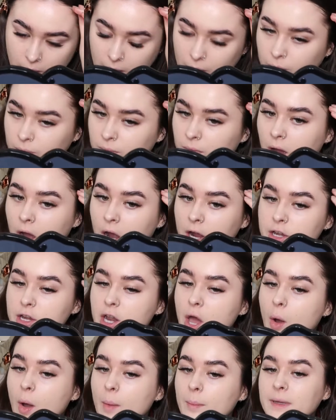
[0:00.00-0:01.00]
well, I
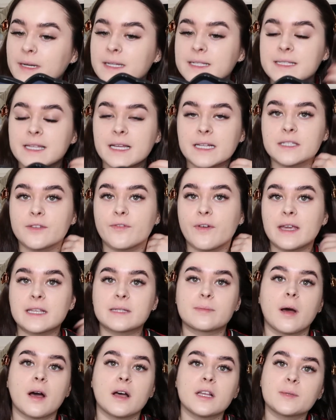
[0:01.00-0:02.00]
know I'm going to stick to
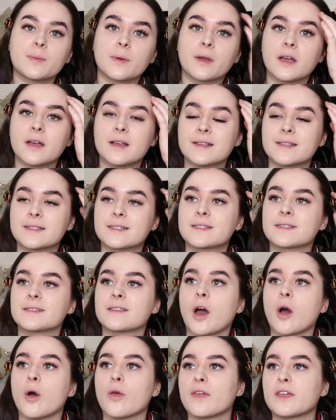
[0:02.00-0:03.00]
face masks because
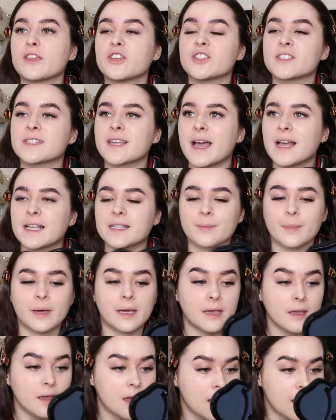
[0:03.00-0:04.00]
the whole thing just scares
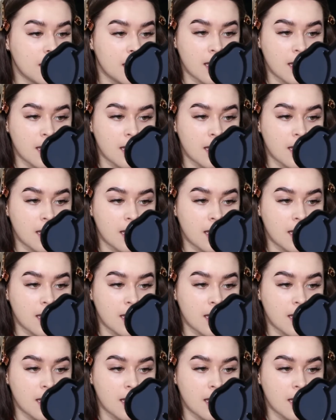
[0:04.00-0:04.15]
me,